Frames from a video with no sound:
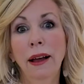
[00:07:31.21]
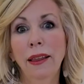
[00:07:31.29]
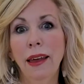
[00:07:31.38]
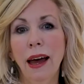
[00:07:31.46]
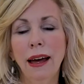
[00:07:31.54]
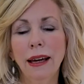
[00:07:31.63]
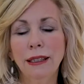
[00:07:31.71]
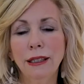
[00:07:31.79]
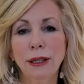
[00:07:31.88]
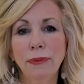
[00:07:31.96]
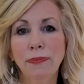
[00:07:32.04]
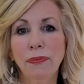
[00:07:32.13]

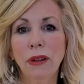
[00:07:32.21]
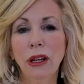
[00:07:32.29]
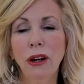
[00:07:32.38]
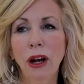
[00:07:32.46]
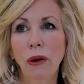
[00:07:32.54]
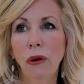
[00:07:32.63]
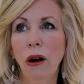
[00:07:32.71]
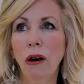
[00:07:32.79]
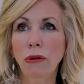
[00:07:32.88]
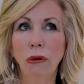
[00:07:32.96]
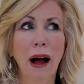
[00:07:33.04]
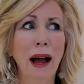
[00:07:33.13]
That, you know,
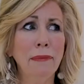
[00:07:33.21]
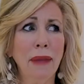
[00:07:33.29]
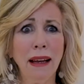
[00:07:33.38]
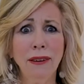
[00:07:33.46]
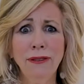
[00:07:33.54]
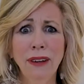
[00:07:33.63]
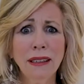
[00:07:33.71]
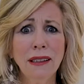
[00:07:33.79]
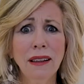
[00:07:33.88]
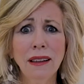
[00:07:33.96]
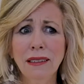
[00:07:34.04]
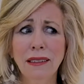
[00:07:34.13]
oh, I
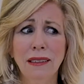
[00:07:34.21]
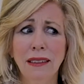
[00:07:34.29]
manifested this.